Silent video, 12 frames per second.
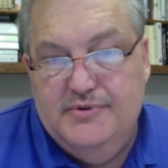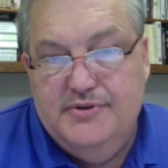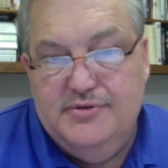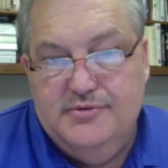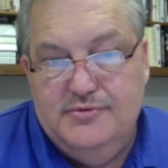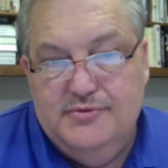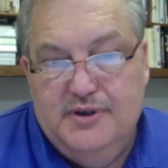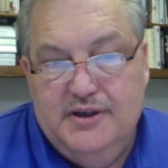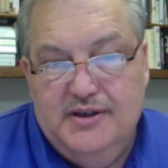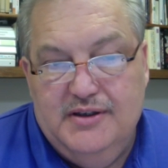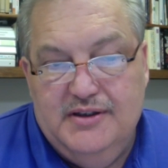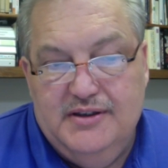
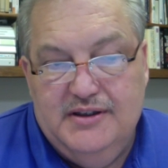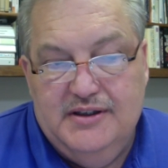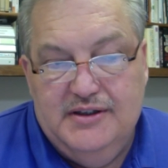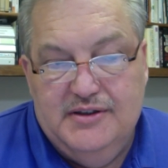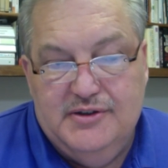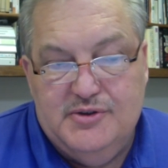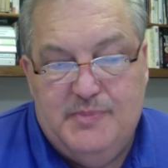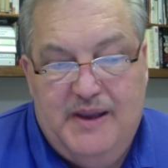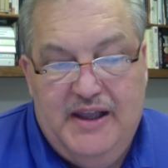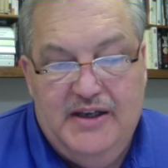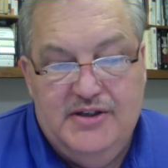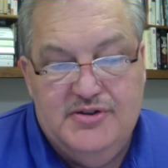into
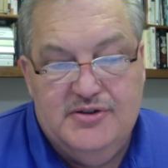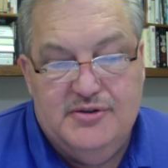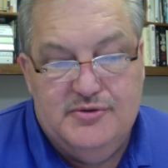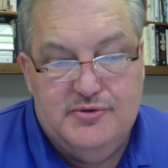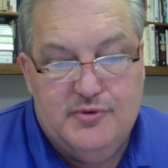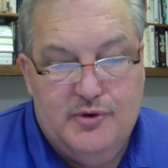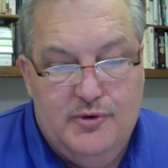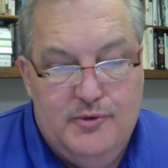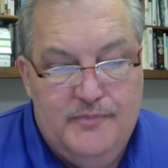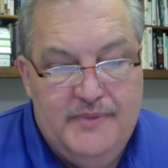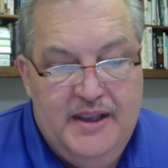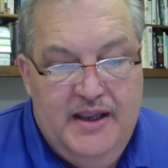Spanish
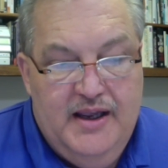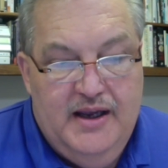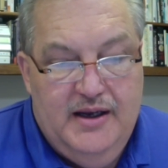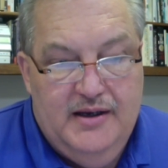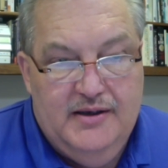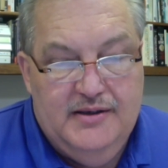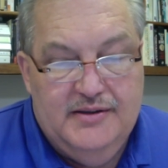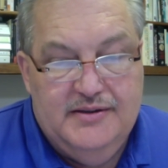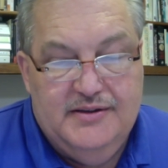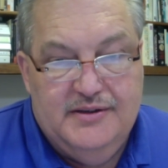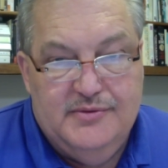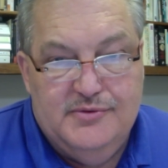control.
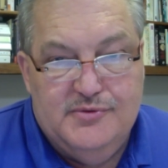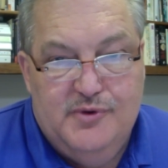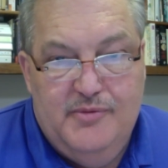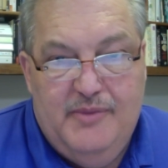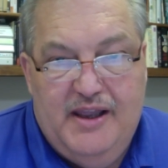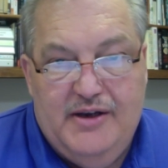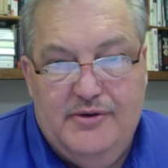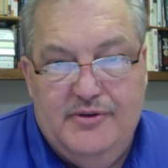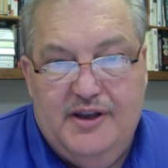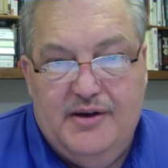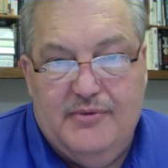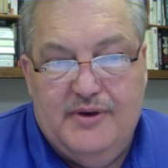There was one man who
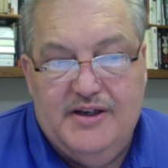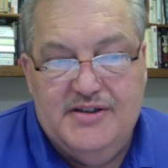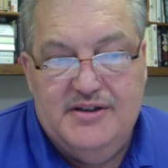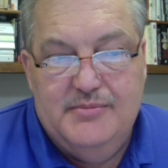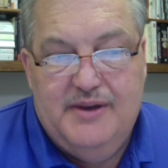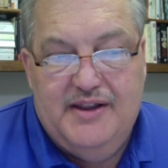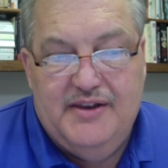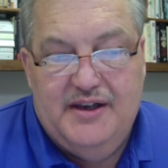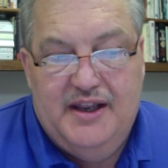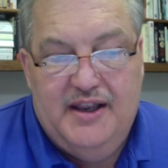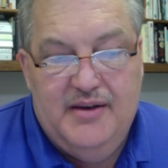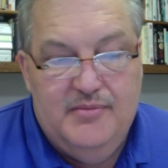they arrested by the
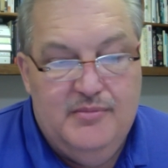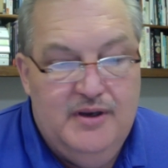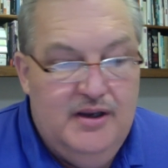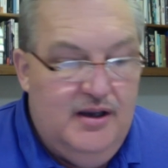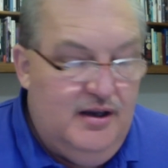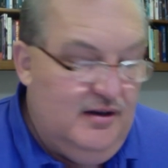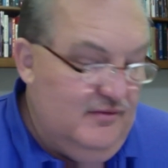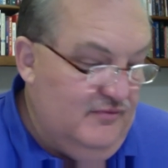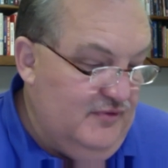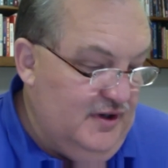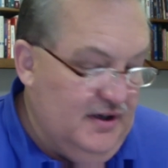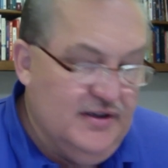name
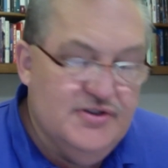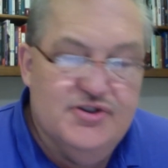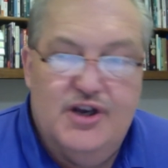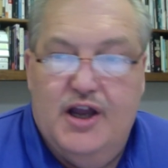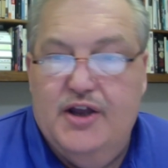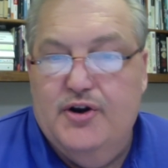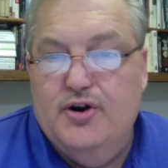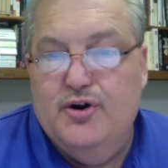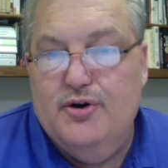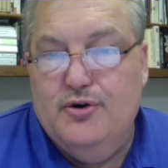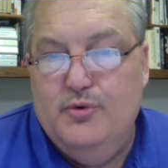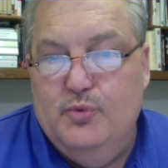of John
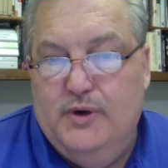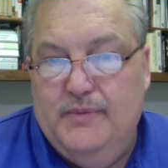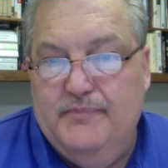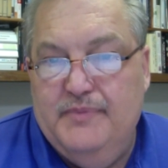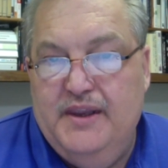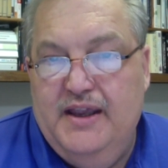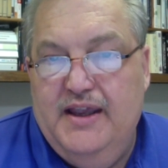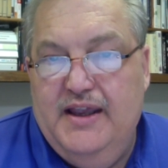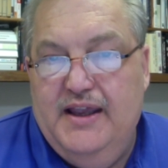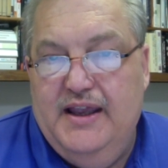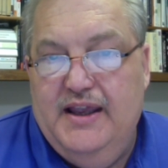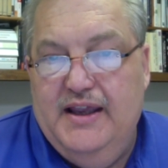Herwin.
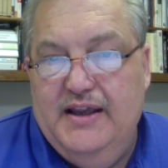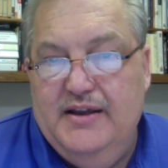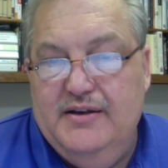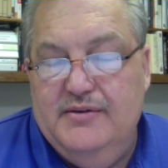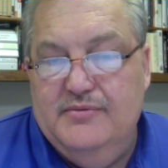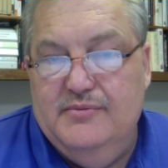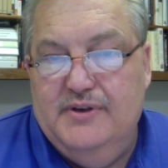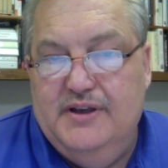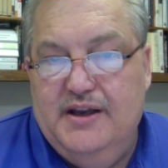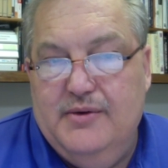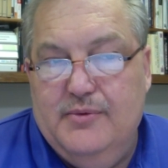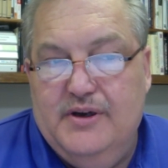And when
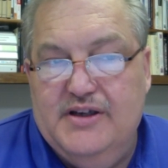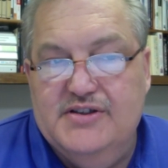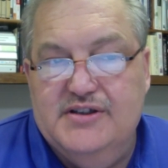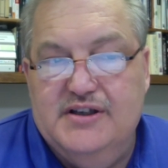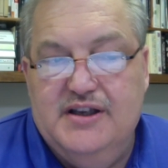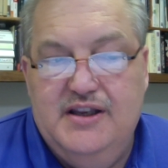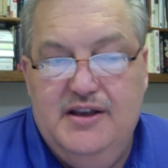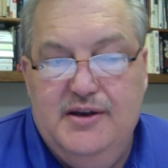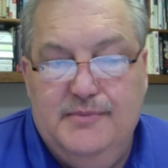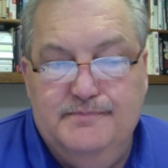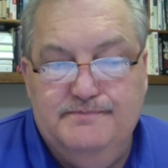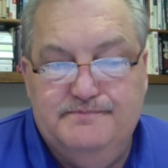they arrested
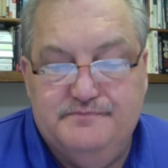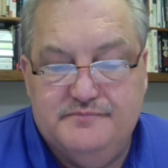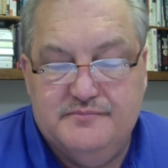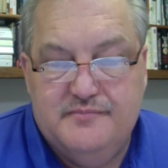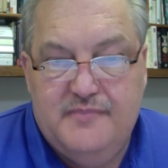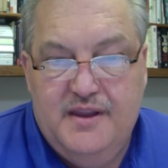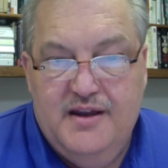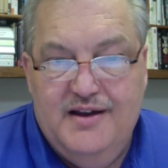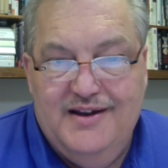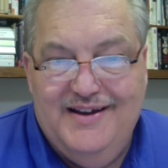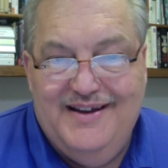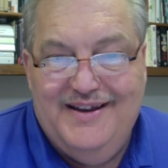him
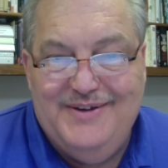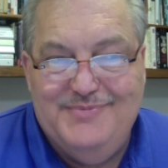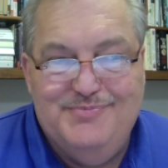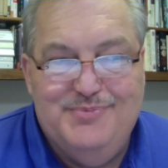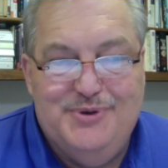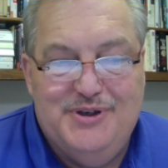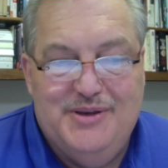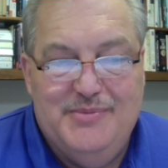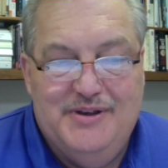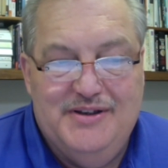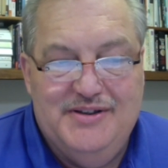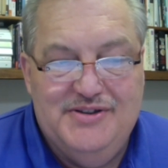and put him
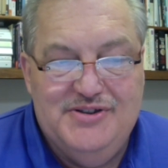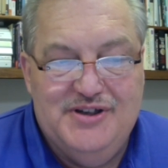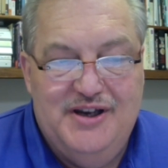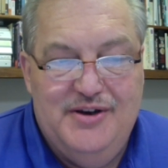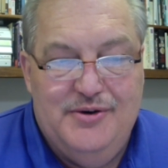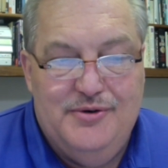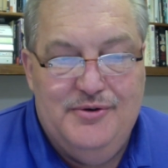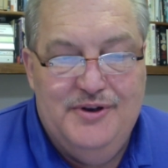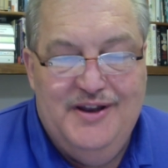in the jail,